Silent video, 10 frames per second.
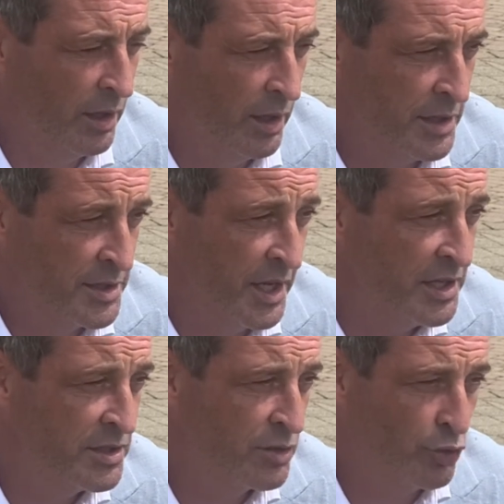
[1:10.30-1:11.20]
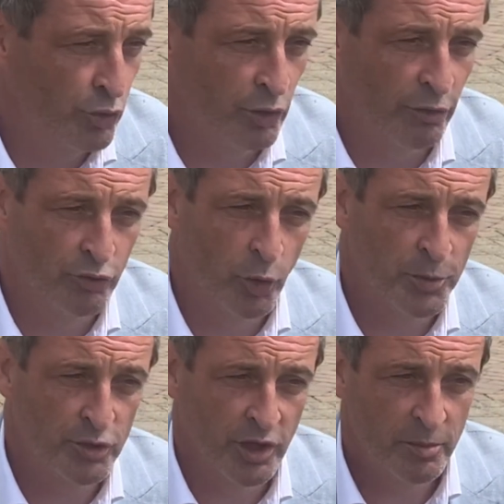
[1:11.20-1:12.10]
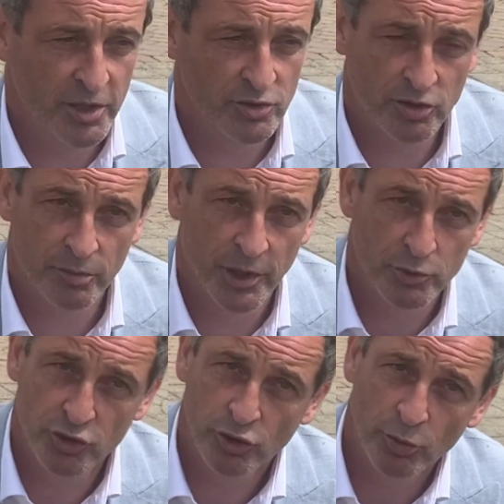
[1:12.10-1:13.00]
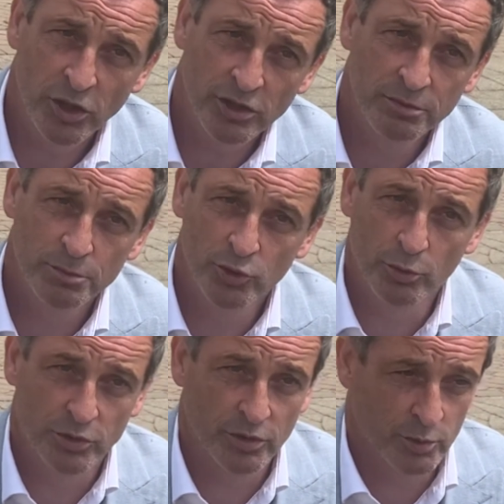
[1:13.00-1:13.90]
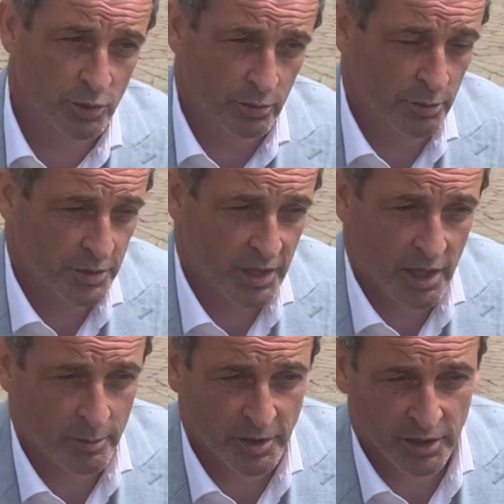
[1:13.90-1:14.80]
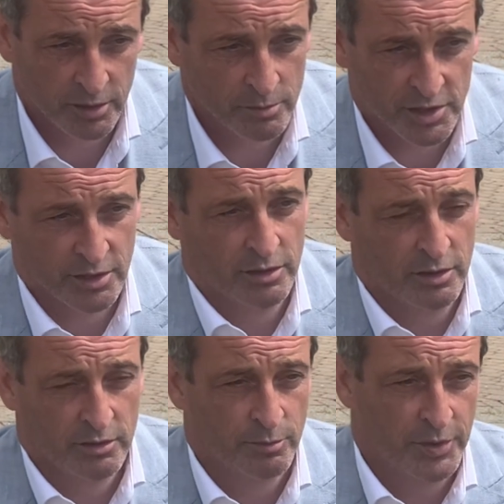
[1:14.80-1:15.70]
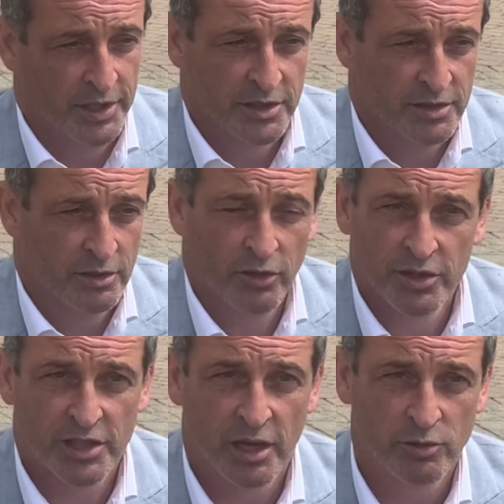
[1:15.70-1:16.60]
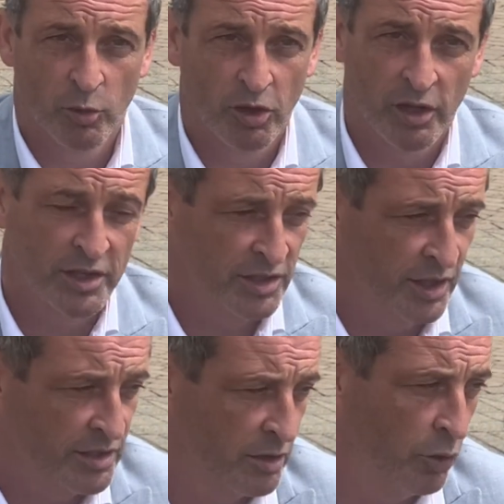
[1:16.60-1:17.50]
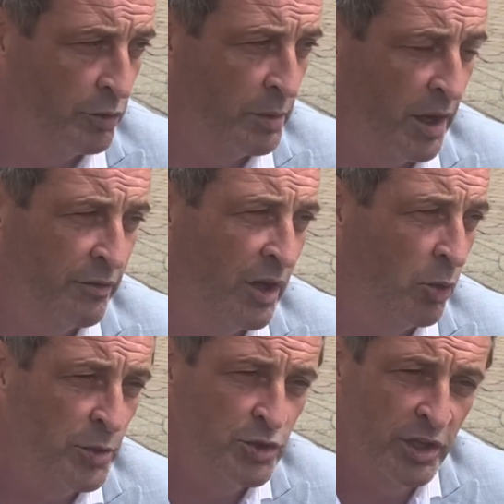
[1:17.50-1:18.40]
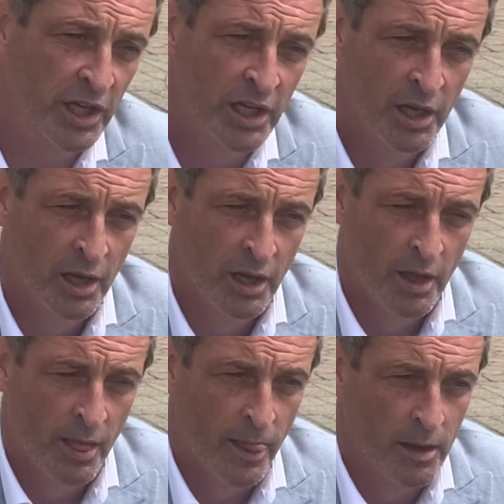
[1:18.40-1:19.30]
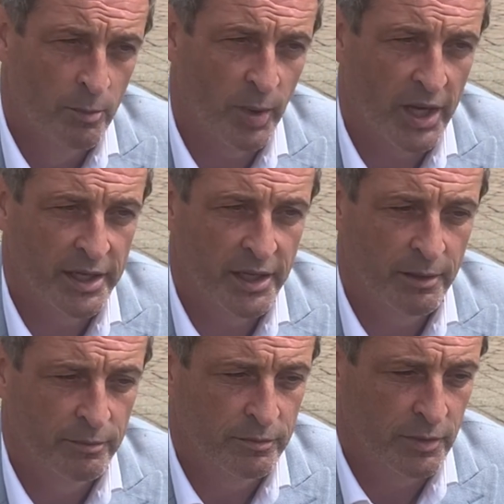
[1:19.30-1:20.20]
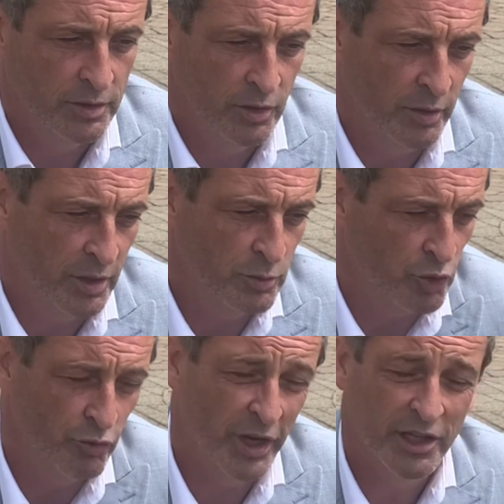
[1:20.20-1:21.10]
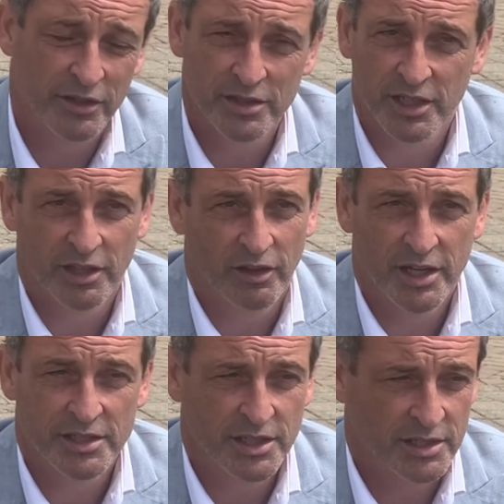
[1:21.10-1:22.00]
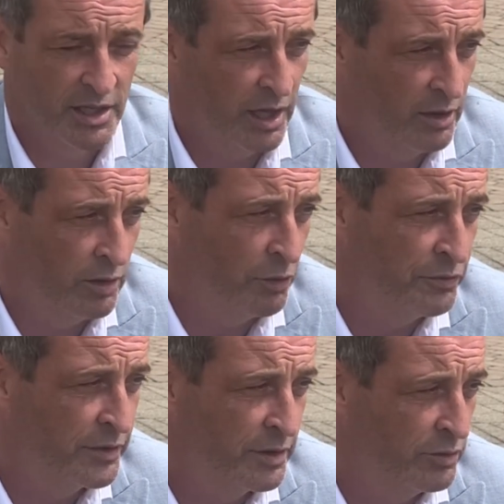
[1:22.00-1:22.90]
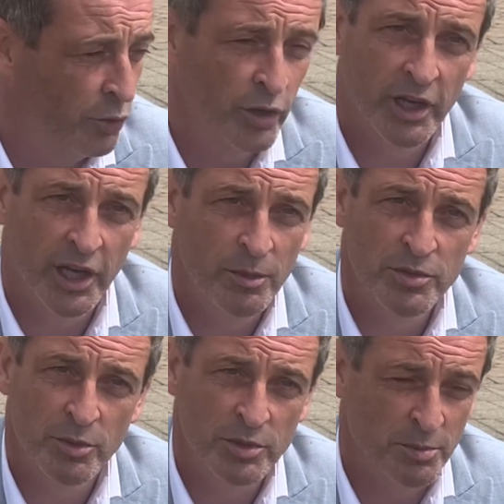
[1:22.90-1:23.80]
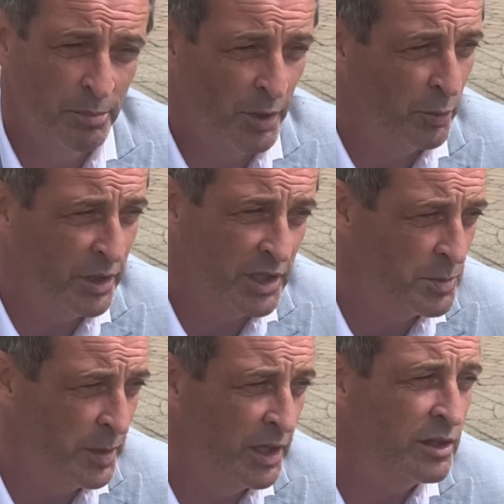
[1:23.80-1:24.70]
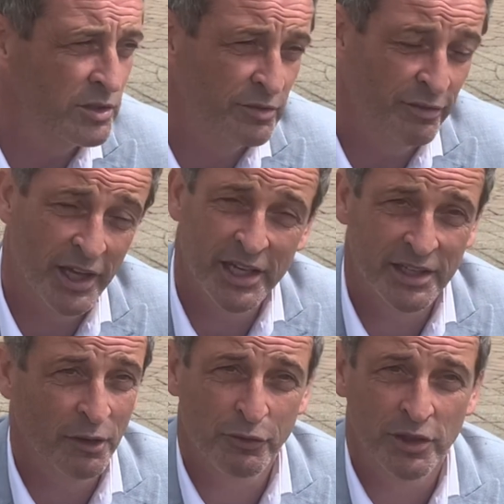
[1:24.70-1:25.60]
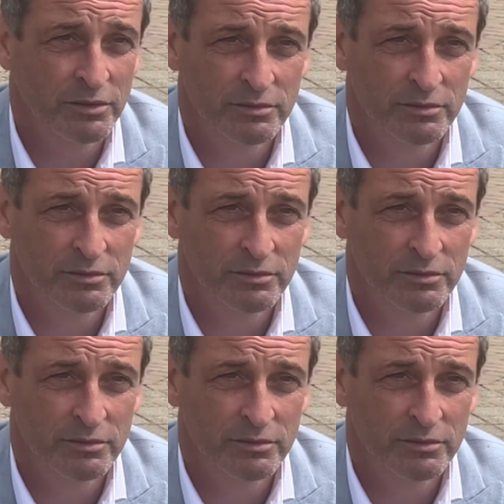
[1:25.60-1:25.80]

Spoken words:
It's nice to have the opportunity based on somebody else's good work. So it was Tam and Liam's and players and other staff's work last year that's allowed me to have that opportunity. But I think I was on record as saying it last season that I loved doing it at Hibs. It was a brilliant experience, very different.